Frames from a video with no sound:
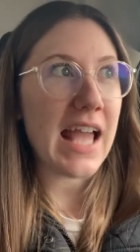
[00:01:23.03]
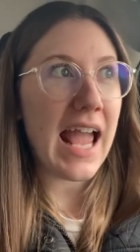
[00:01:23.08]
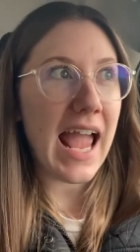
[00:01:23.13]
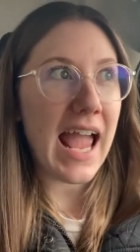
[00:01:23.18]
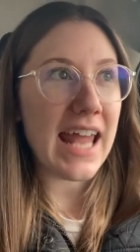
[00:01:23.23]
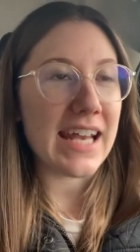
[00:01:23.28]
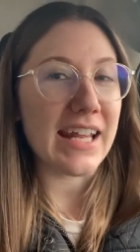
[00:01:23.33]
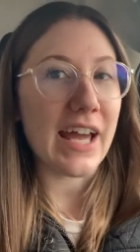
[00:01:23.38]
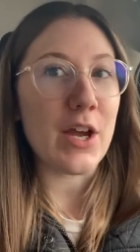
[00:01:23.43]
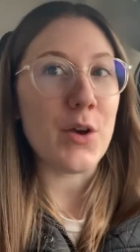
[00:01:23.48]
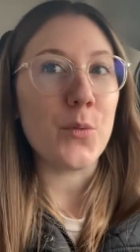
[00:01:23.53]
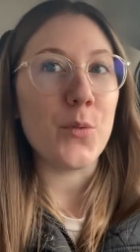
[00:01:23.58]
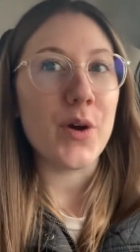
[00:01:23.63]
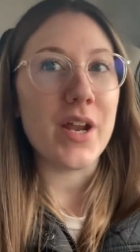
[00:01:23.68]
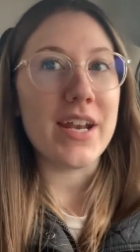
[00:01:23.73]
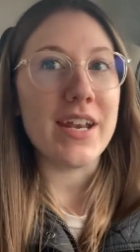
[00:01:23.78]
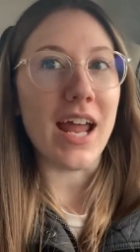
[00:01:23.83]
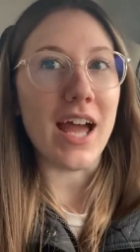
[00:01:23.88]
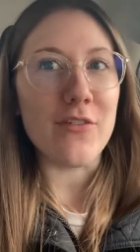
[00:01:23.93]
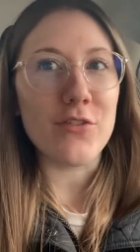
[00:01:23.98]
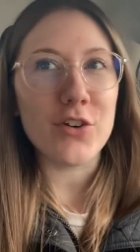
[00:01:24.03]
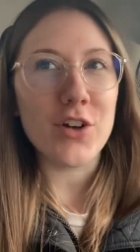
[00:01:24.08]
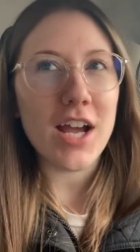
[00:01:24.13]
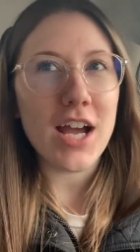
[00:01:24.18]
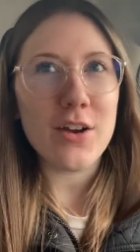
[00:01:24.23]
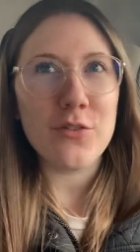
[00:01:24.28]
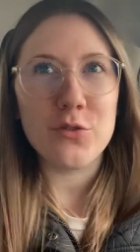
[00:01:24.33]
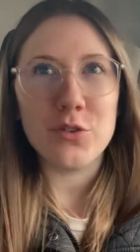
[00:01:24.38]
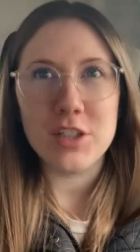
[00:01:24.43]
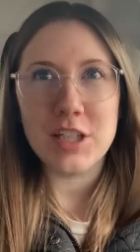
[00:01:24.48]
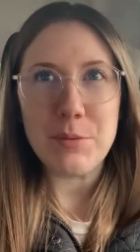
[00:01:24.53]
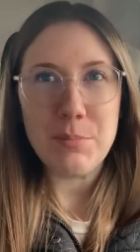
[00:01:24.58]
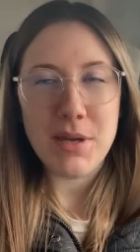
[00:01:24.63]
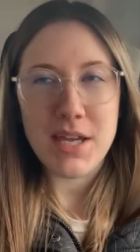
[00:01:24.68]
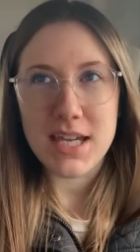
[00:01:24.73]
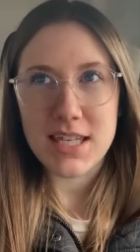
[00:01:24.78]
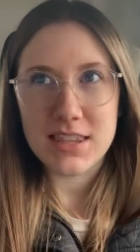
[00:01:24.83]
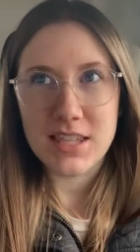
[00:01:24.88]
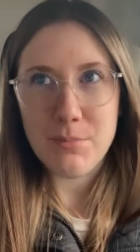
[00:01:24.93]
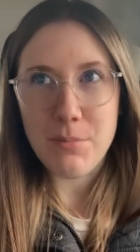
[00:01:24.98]
and I would never have really
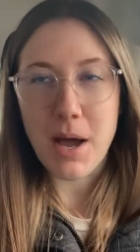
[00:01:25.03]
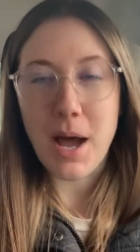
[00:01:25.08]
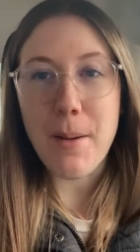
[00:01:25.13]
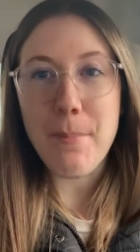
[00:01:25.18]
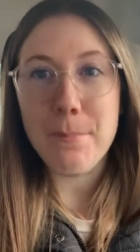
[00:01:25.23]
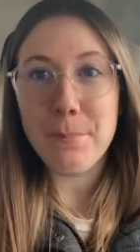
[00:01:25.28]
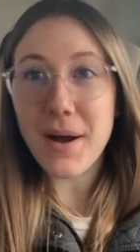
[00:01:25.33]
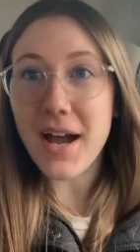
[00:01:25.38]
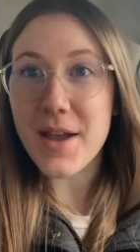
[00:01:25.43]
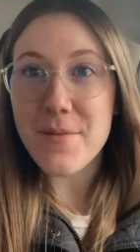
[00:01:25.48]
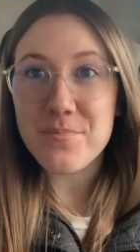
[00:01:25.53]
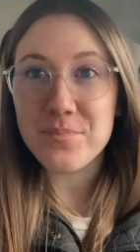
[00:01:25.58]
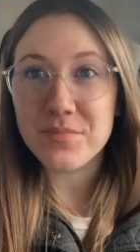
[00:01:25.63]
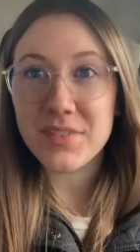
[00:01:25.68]
picked them up, but